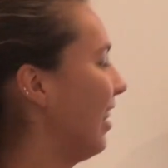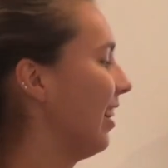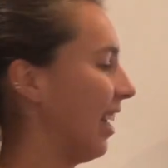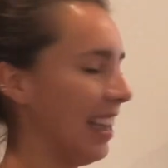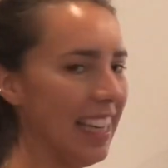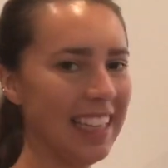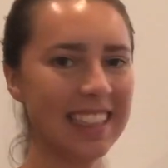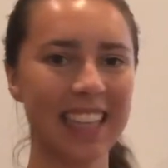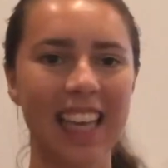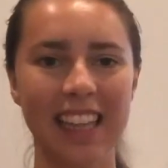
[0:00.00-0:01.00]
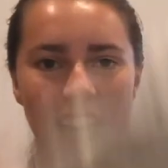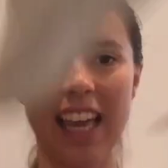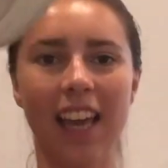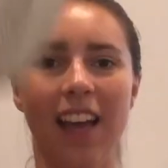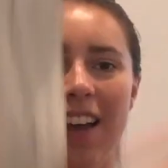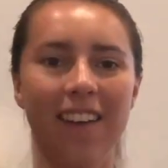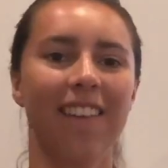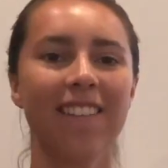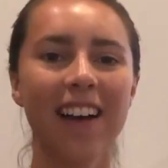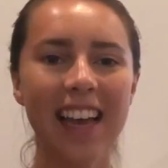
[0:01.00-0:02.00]
Look at this. Like,
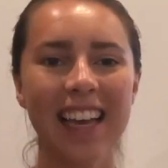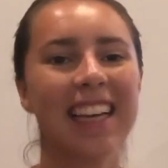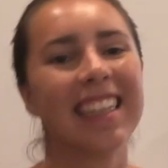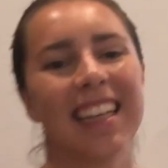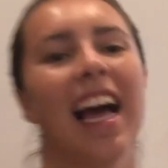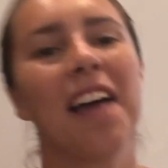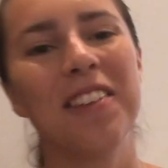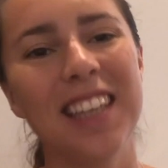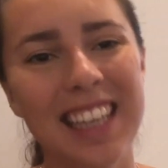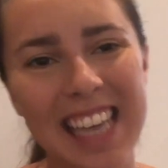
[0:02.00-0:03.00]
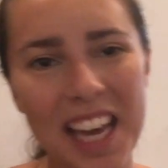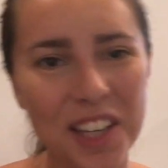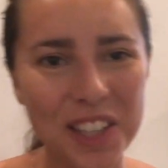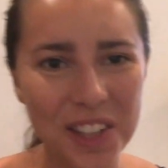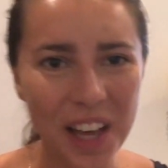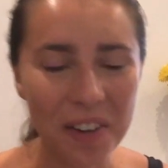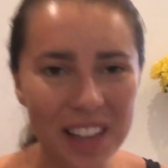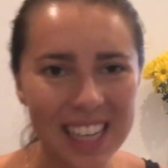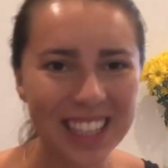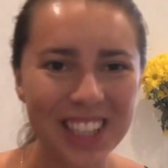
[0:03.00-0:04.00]
what? I mean, yeah, you can do that
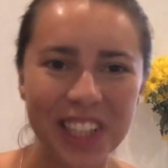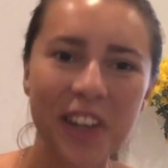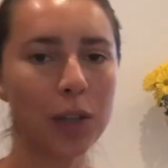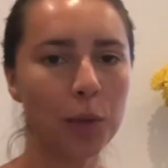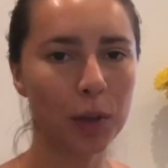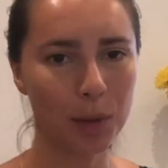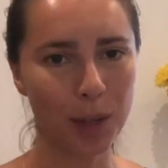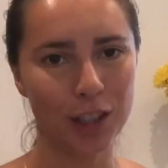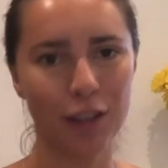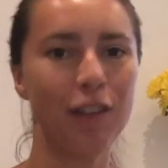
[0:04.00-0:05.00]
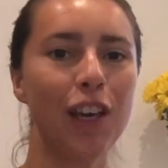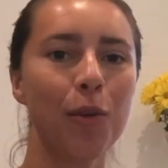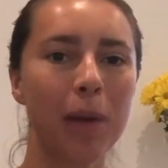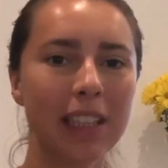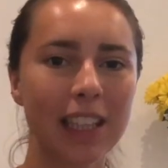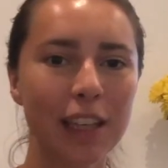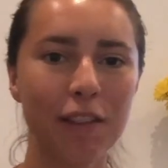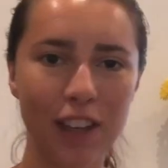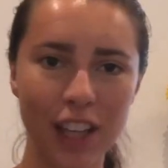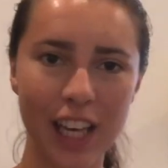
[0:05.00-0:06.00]
with any shoe. When you put them on your feet, you basically
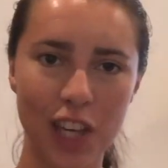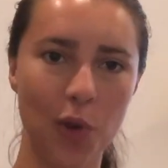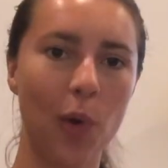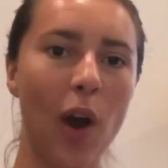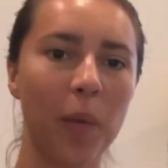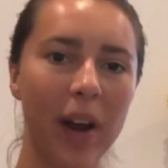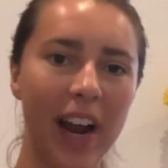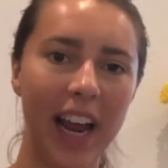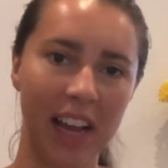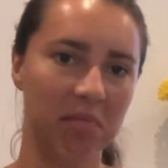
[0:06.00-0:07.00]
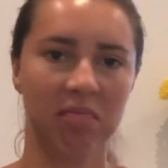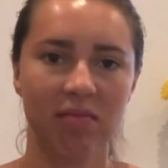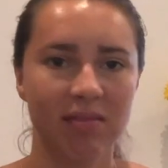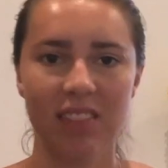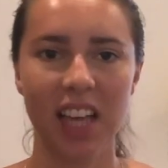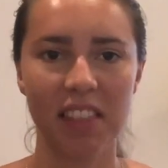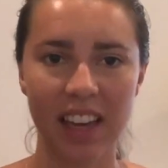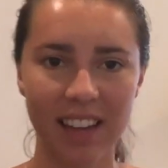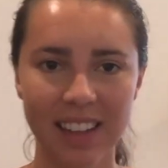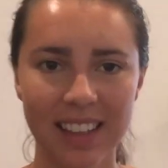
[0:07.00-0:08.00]
feel like you are wearing
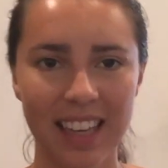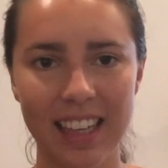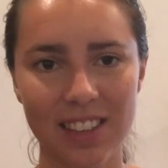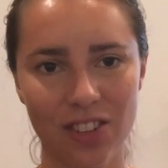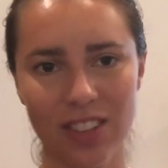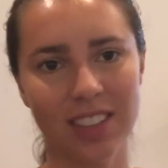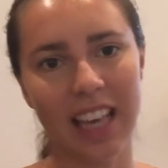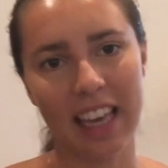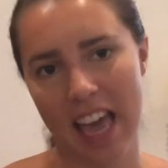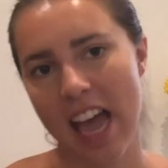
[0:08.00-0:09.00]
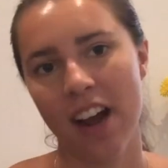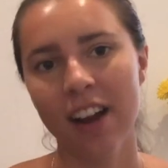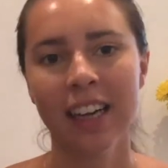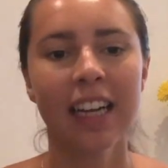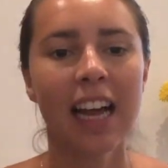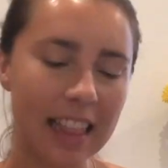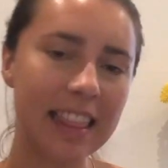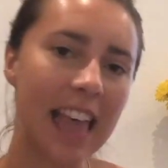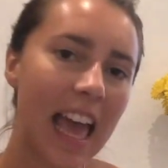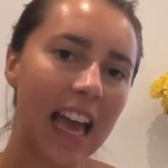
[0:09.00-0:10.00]
nothing. It's just like air.
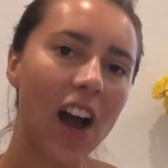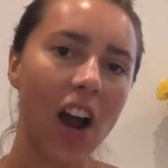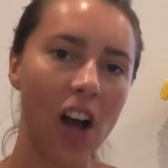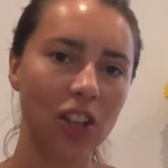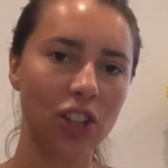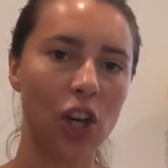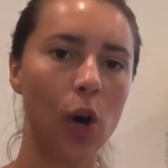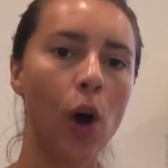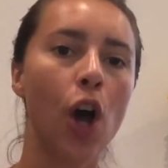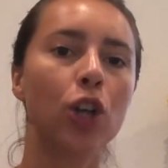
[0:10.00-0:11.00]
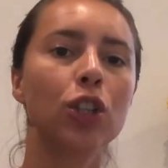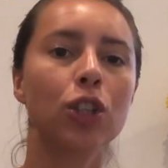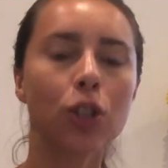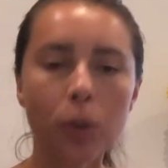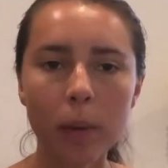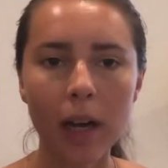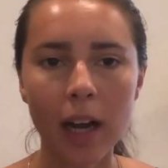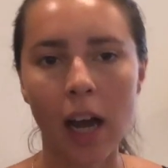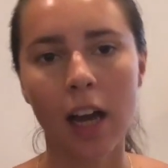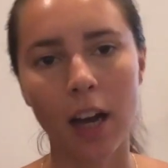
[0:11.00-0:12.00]
They are also
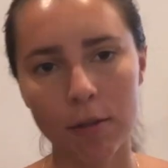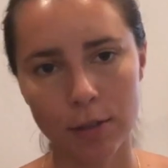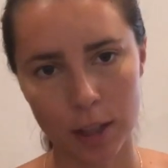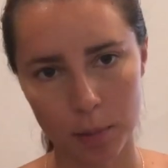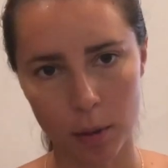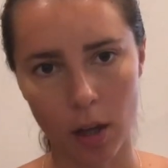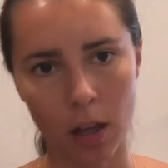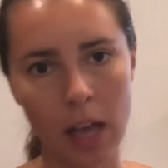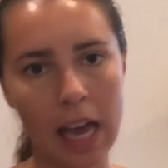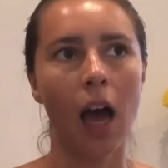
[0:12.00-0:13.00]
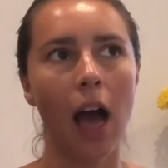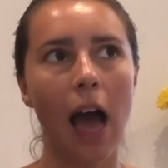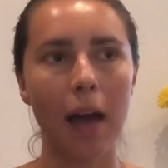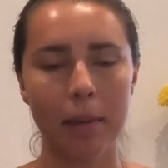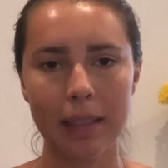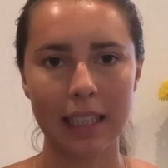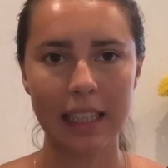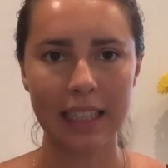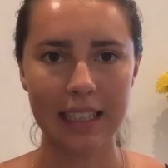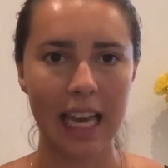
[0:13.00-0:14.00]
super comfortable. I
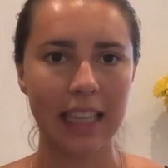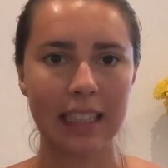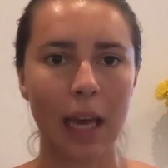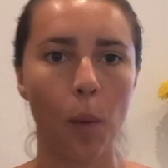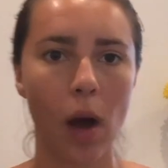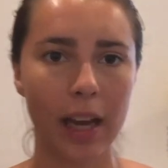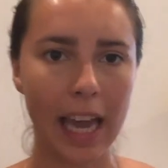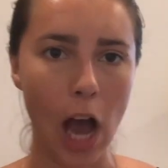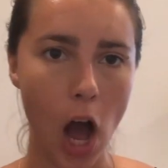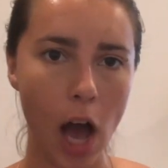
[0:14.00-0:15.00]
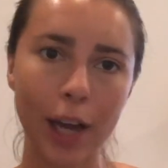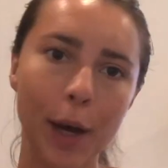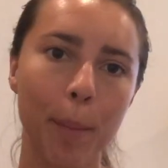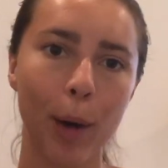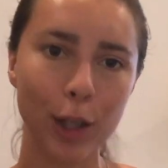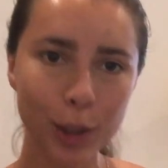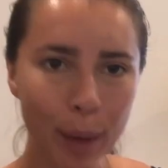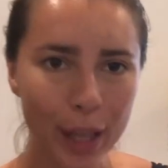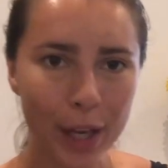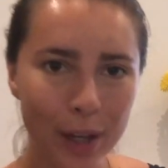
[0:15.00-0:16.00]
basically say it's like walking on
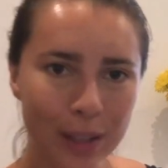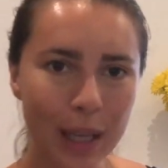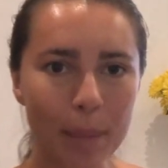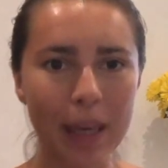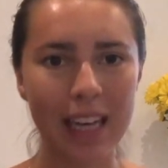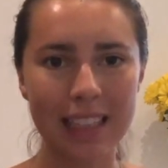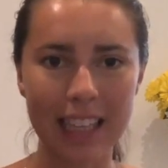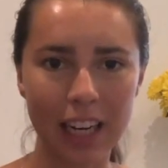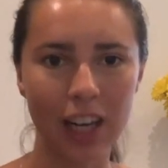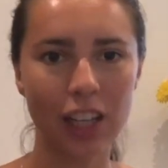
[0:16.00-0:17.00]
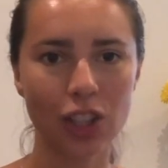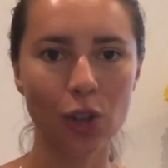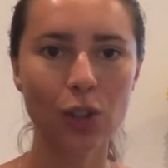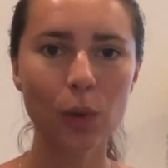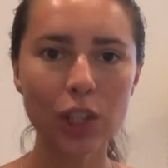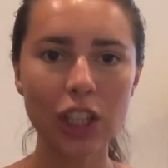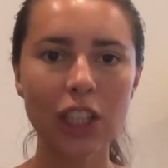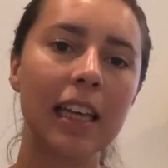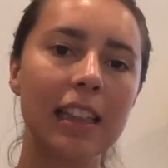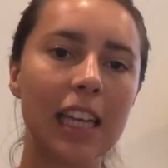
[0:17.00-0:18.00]
marshmallows because they're so
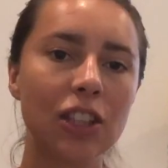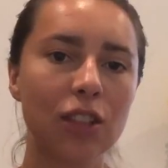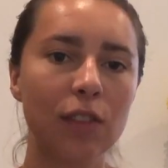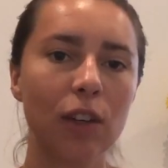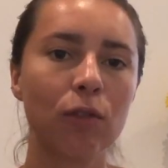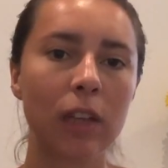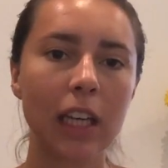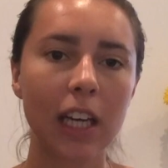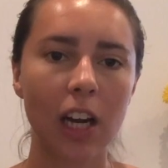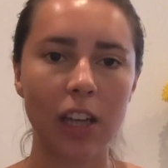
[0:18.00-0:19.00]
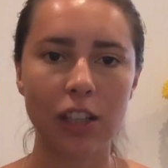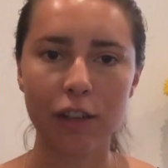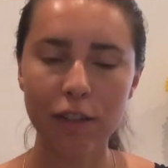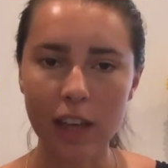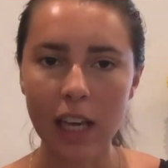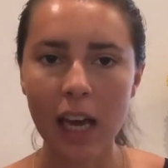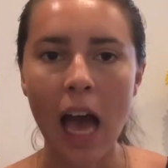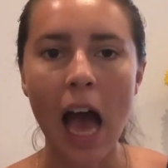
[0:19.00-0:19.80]
squishy. They just feel really good on your feet.